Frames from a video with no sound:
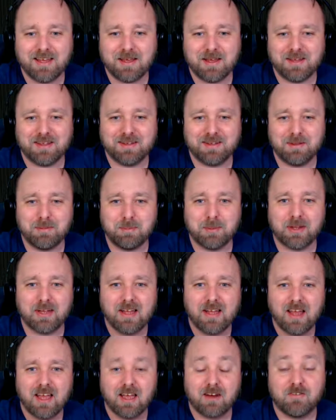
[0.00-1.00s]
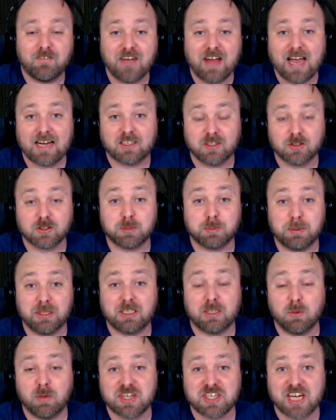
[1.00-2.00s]
But in fact,
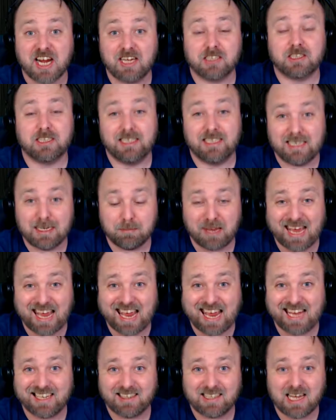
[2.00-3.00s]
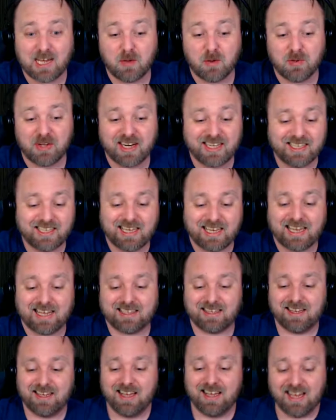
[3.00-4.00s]
speaking of which, I actually need to get my head down and get
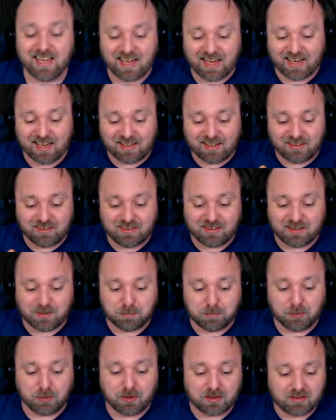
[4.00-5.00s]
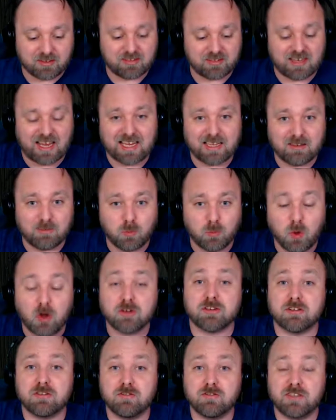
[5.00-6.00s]
into the books and
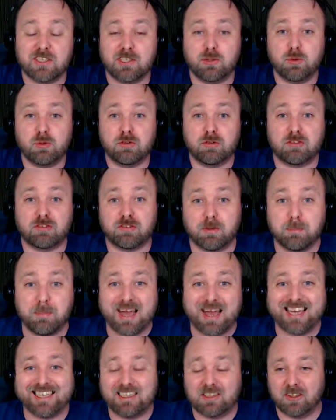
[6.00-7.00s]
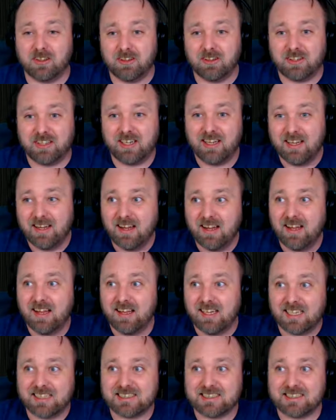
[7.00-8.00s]
watching videos for Python.
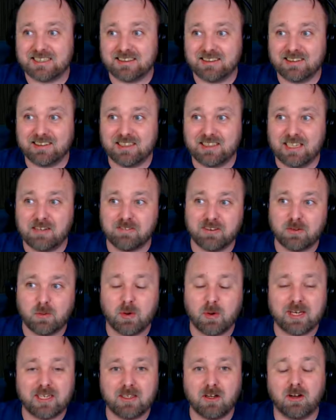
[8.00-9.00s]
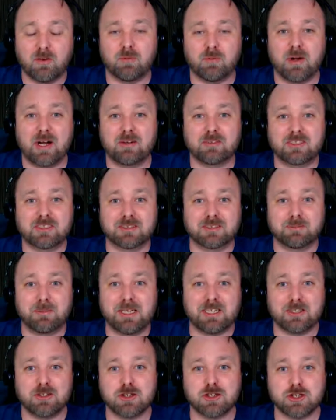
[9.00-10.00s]
I still never quite got round to
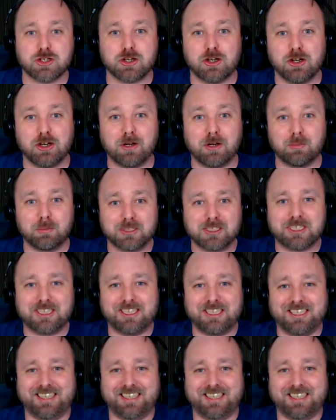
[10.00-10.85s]
making sure I was